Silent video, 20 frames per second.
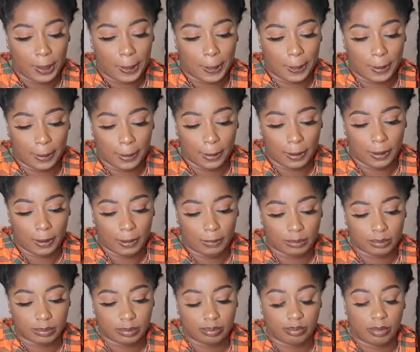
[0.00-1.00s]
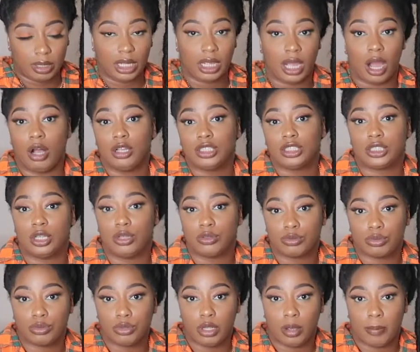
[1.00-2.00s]
And
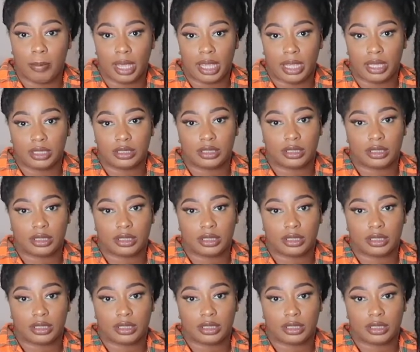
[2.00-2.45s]
also through your bank.